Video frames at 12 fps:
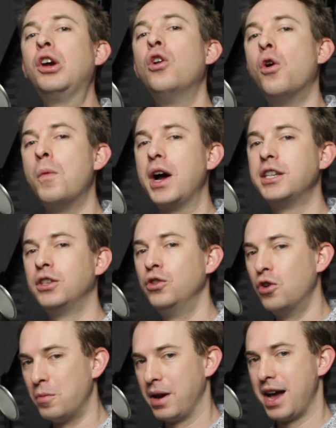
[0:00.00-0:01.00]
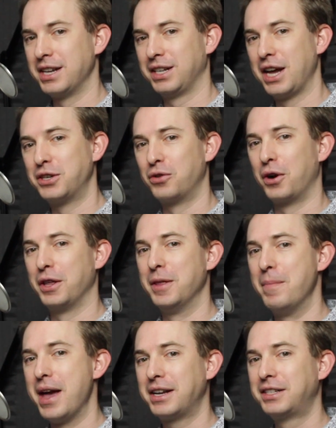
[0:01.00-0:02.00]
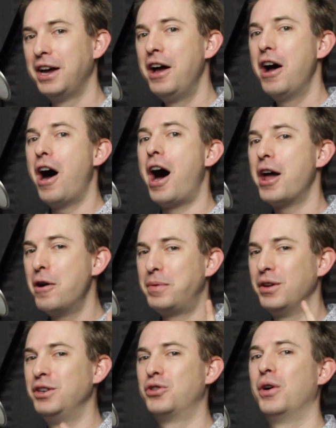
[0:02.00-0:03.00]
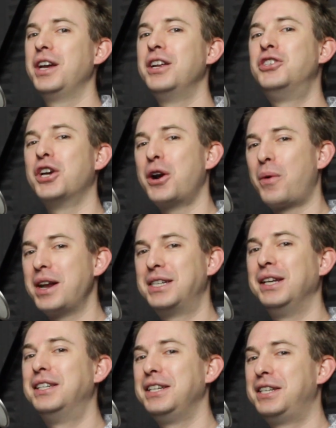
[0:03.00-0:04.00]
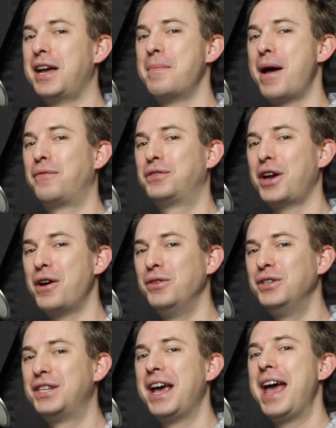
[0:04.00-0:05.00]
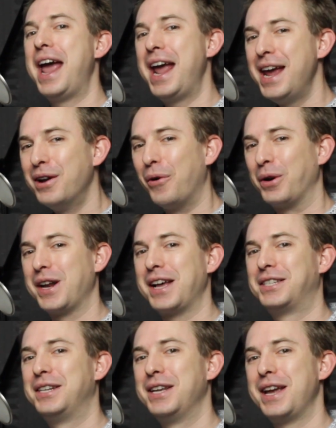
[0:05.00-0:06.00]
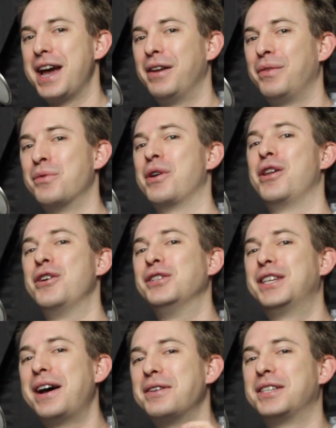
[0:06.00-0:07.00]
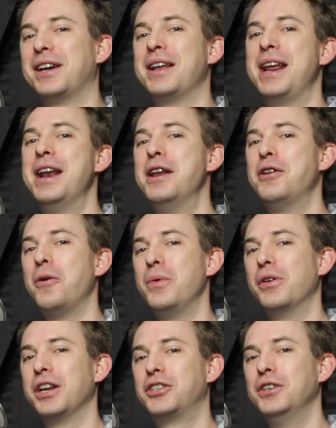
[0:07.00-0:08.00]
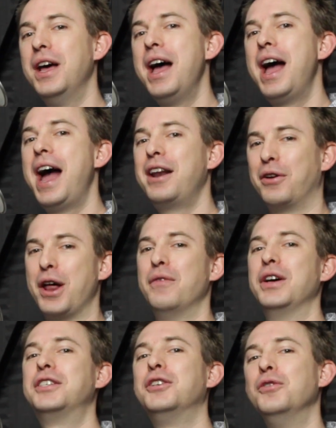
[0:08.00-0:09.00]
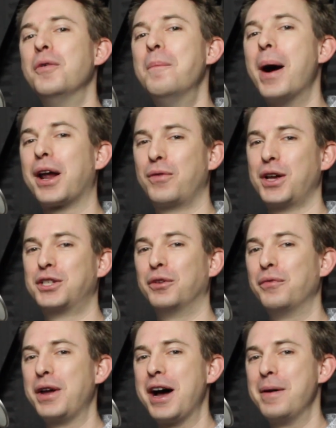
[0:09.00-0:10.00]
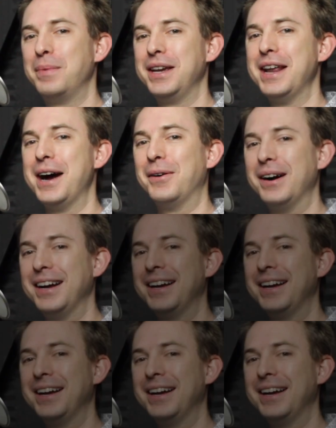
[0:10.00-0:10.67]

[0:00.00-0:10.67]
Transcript: You can always normalize later on in the mix. I hope you enjoy generating DTMF tones in Audacity, and if you want to learn sound design in Adobe Audition, head on over to Mike Russell VIP now.